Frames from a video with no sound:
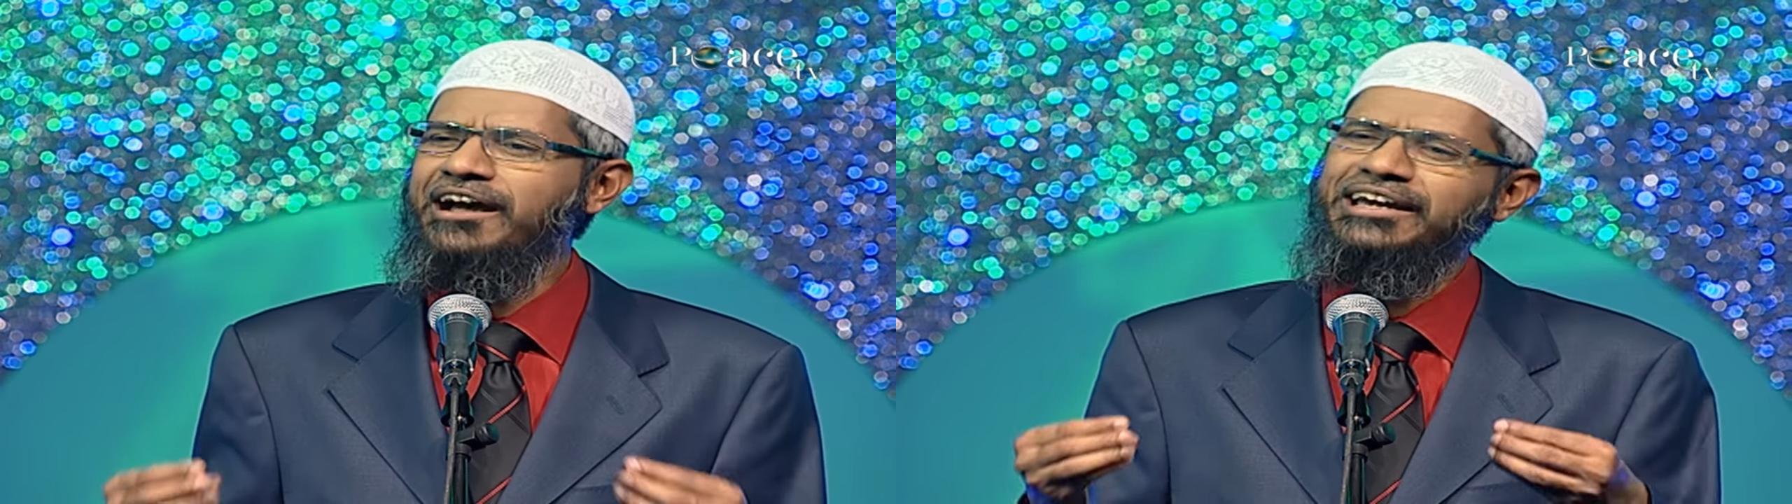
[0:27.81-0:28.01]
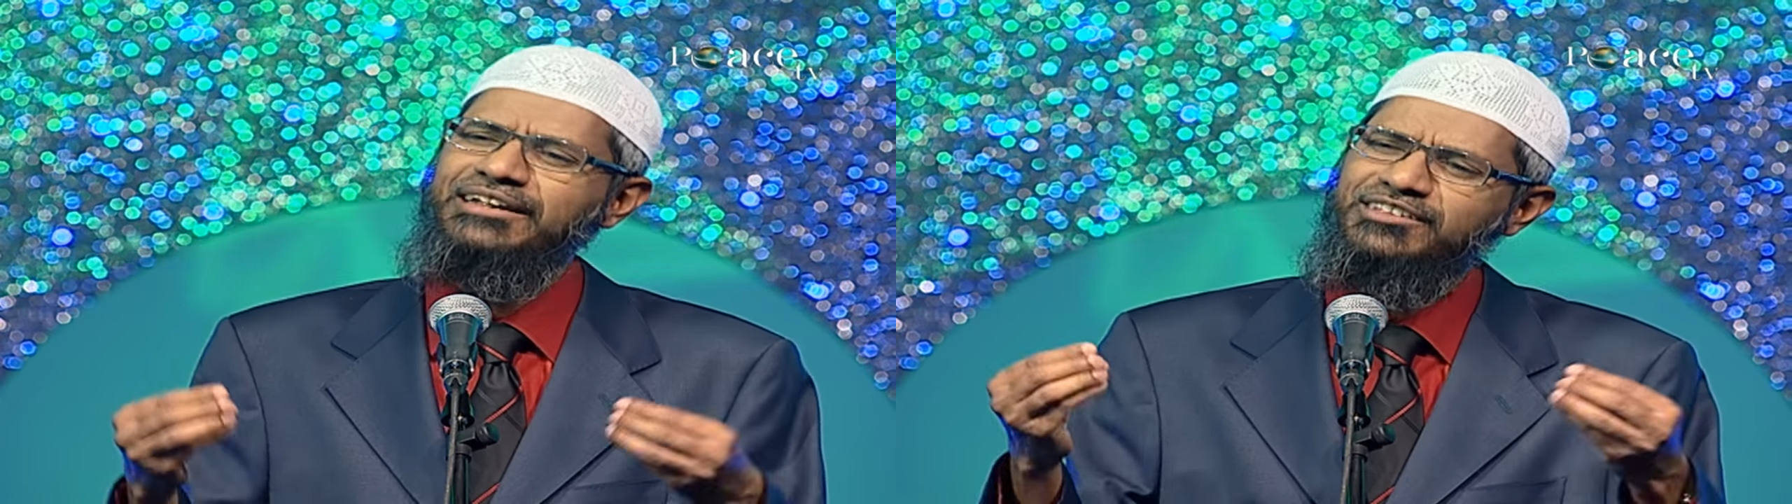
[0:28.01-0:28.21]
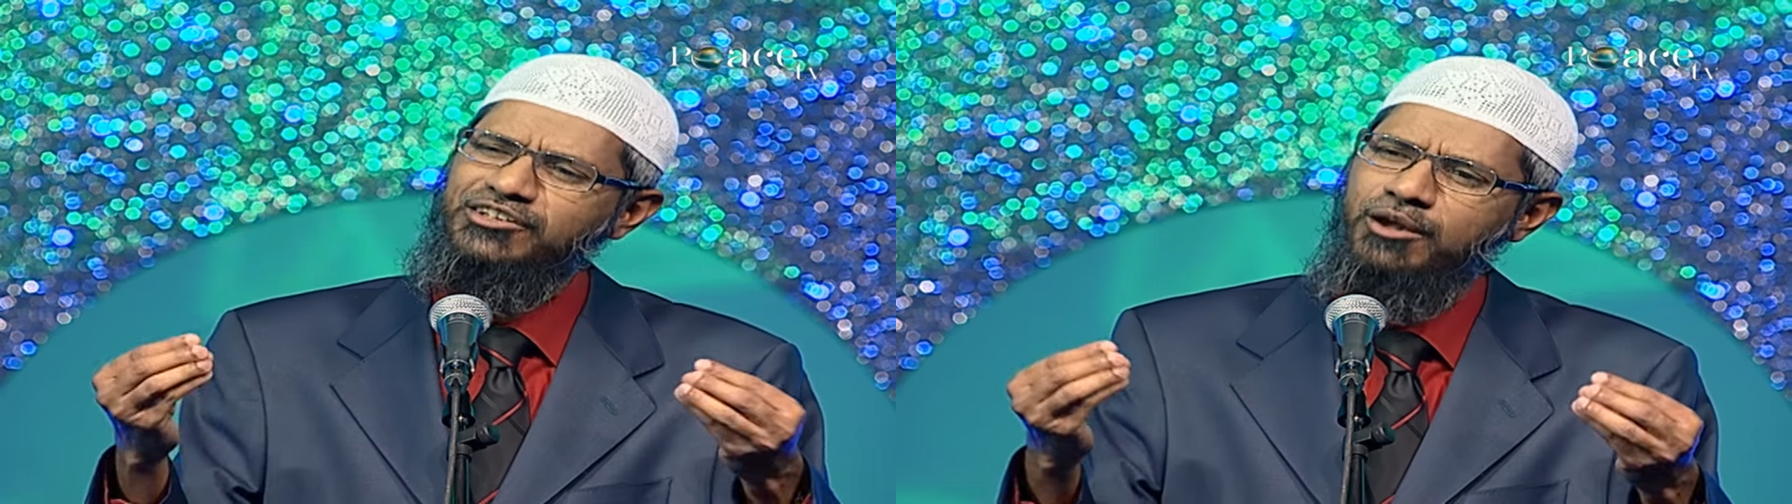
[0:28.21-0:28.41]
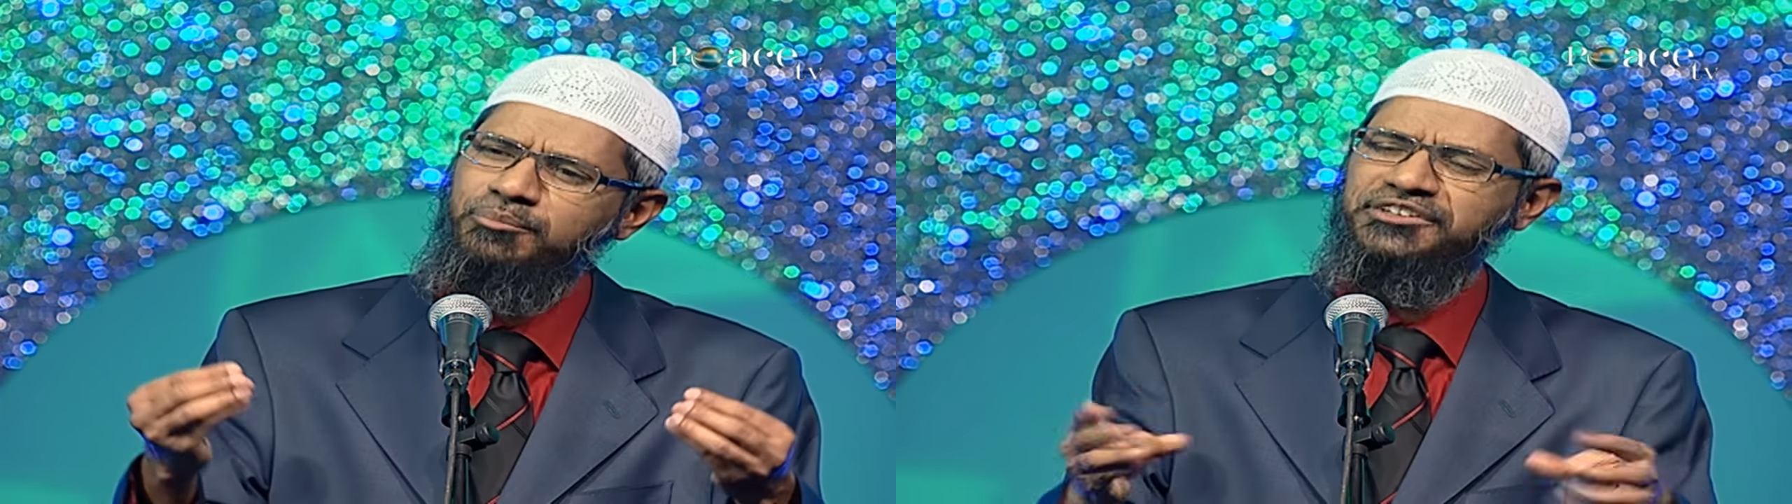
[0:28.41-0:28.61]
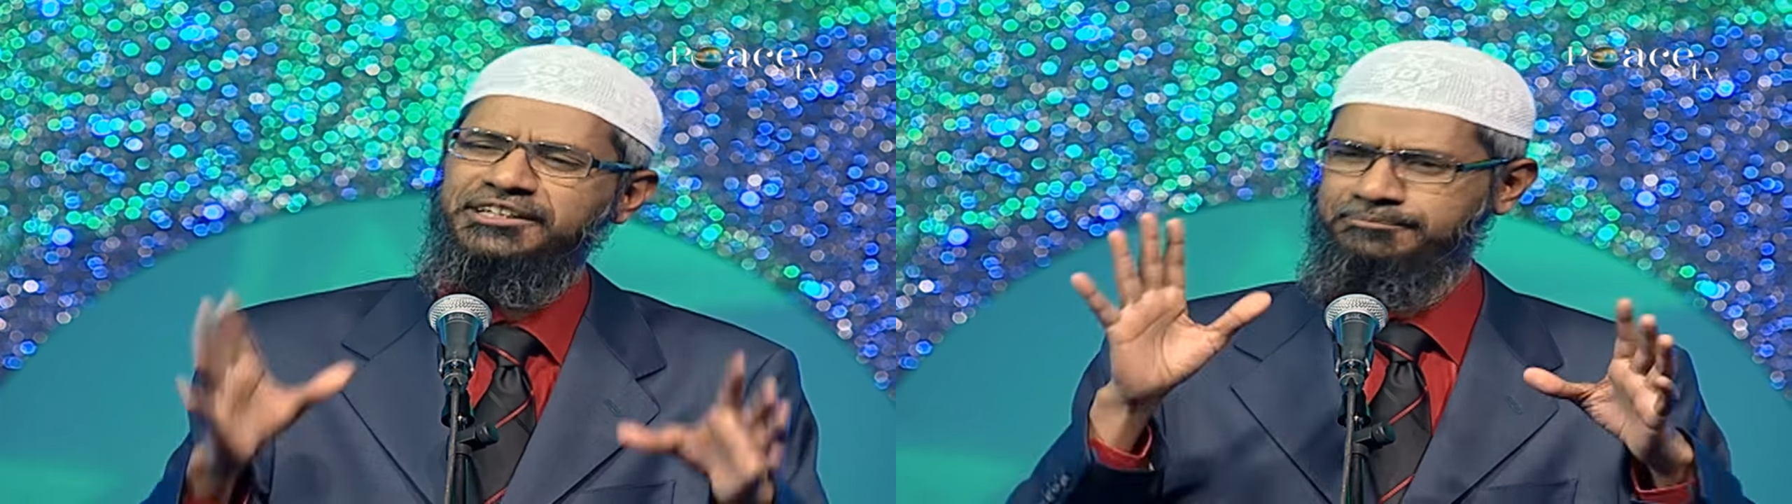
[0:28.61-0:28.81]
I agree with a
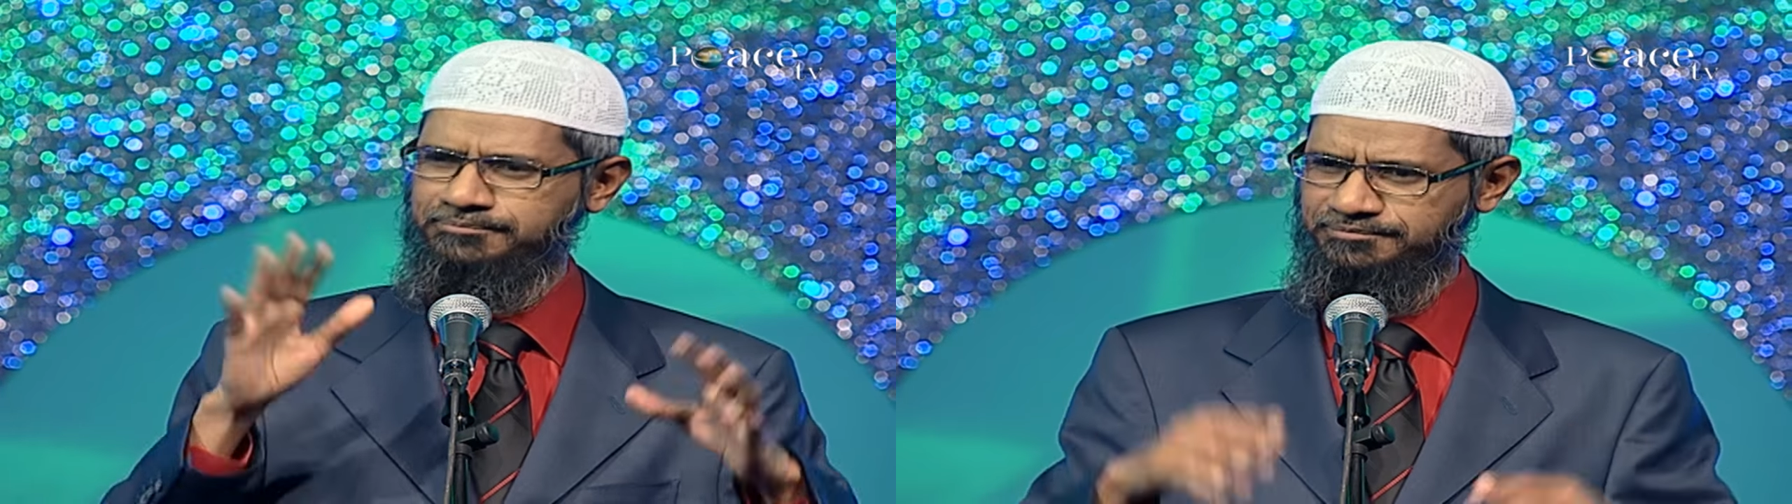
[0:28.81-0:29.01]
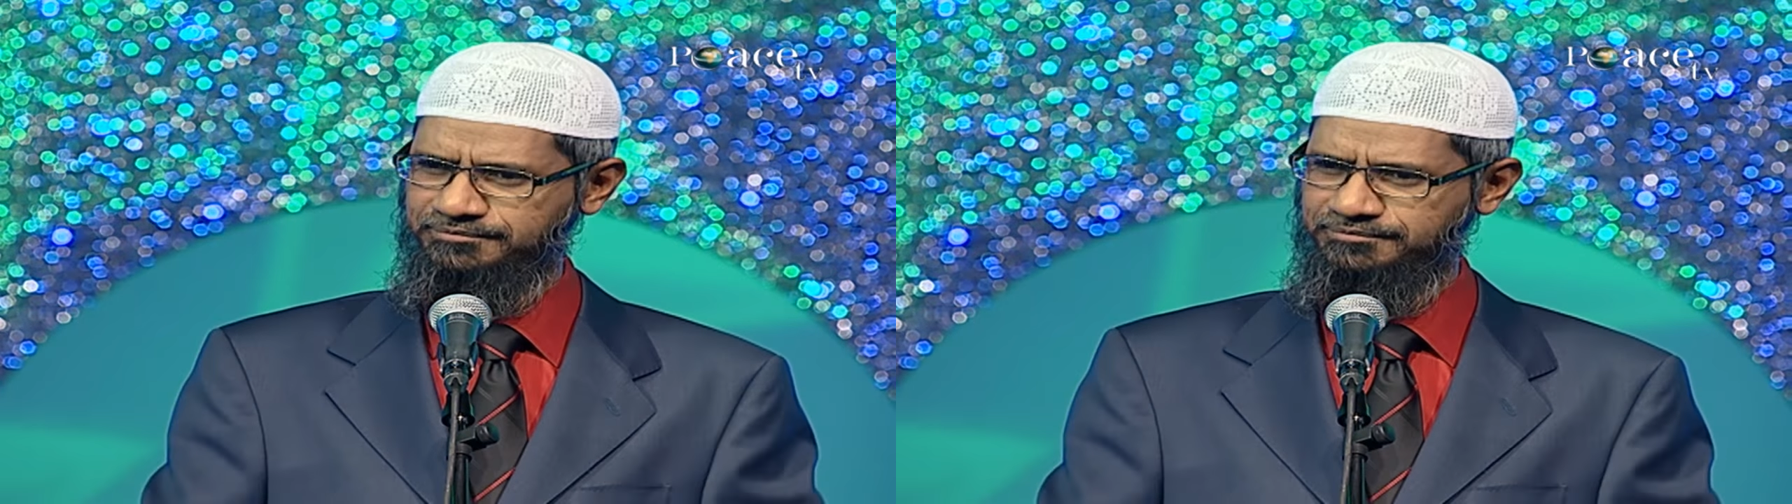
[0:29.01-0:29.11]
non-Muslim